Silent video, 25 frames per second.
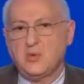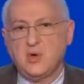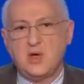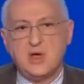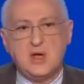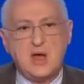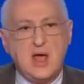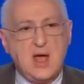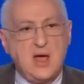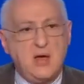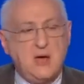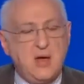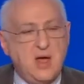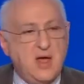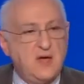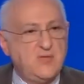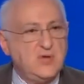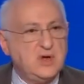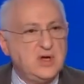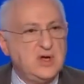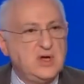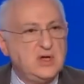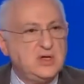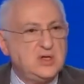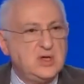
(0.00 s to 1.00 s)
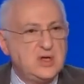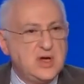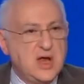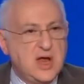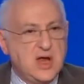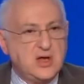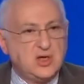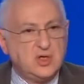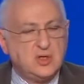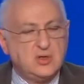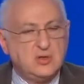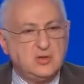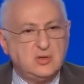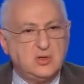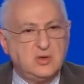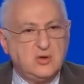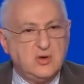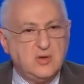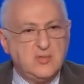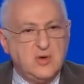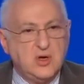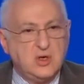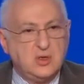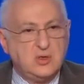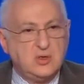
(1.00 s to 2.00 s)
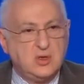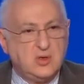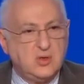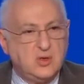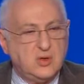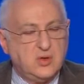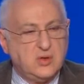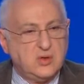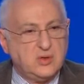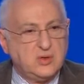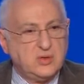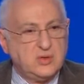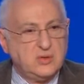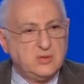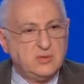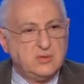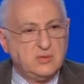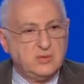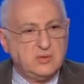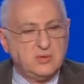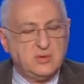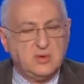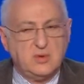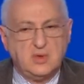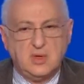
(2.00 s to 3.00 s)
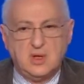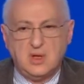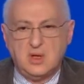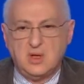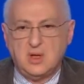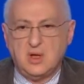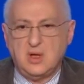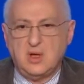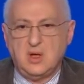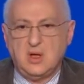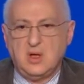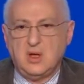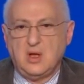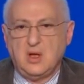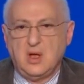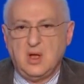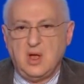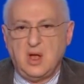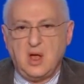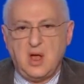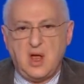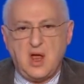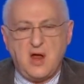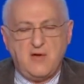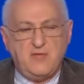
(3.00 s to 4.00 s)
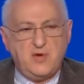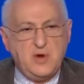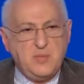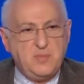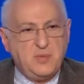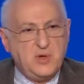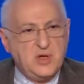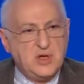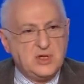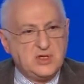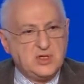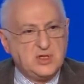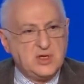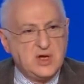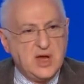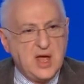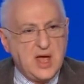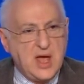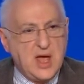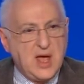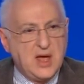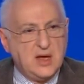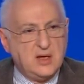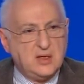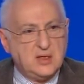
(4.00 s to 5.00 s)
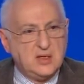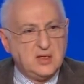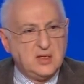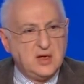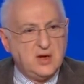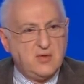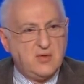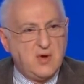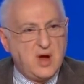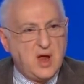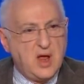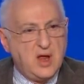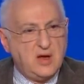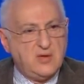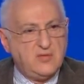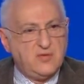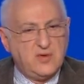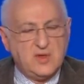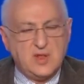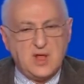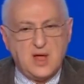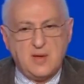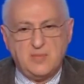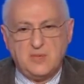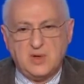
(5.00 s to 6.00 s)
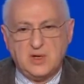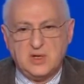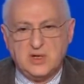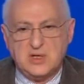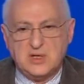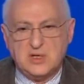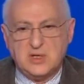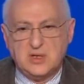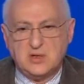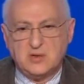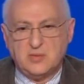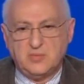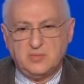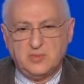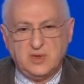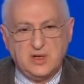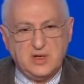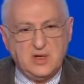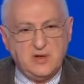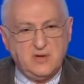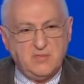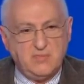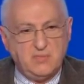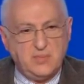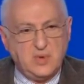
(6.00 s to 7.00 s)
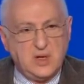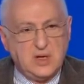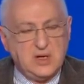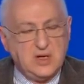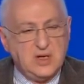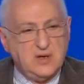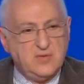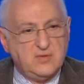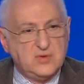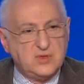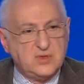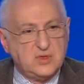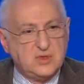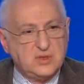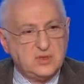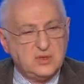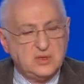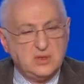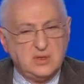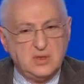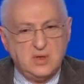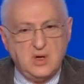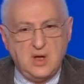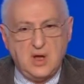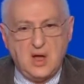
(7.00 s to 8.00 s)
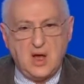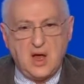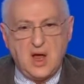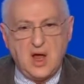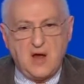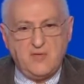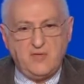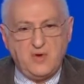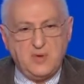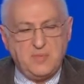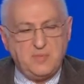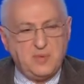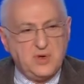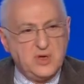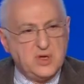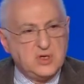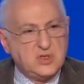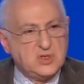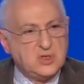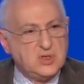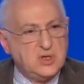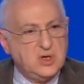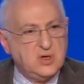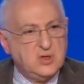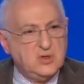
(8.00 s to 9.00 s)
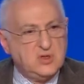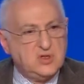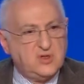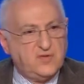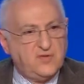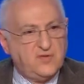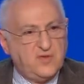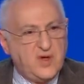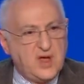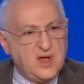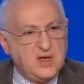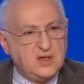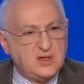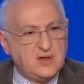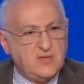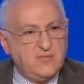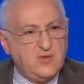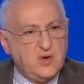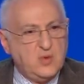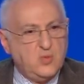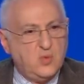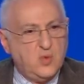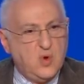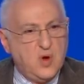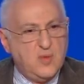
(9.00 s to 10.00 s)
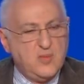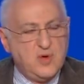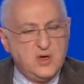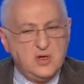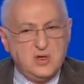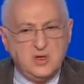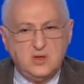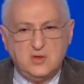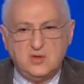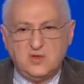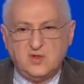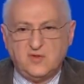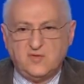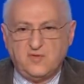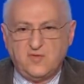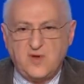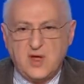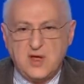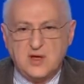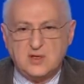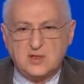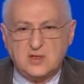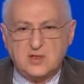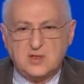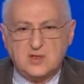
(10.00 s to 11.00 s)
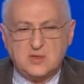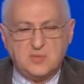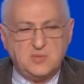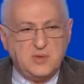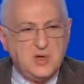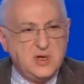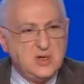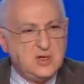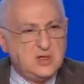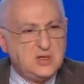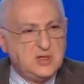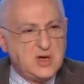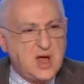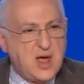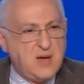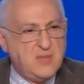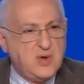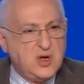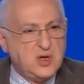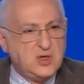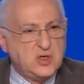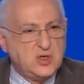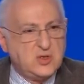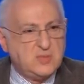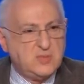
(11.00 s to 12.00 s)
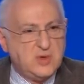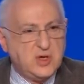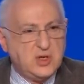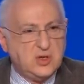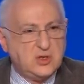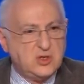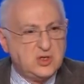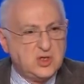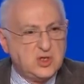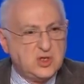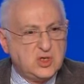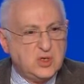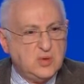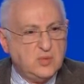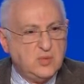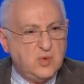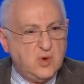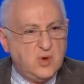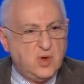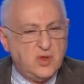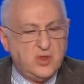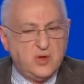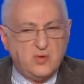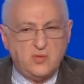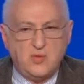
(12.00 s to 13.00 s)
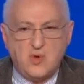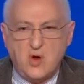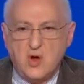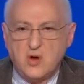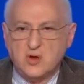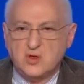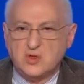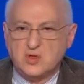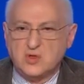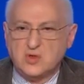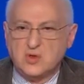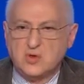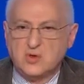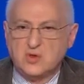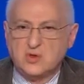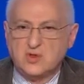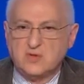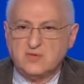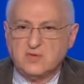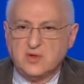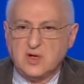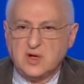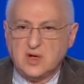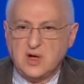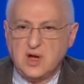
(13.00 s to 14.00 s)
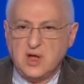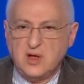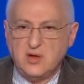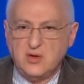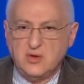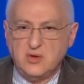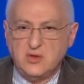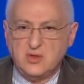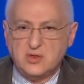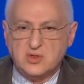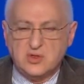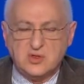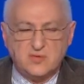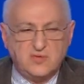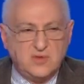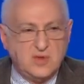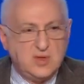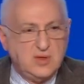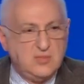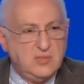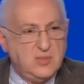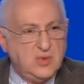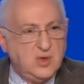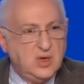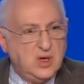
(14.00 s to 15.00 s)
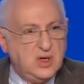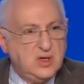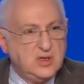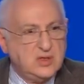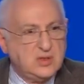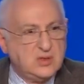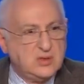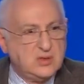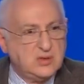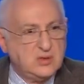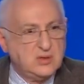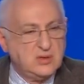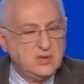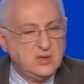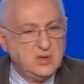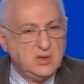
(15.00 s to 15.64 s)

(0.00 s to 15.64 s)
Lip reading: And we now have an international criminal court. Every person hanged in Iran for their political beliefs, every person whose face, every woman whose face has been damaged because she wore the wrong sort of clothes for the mullahs,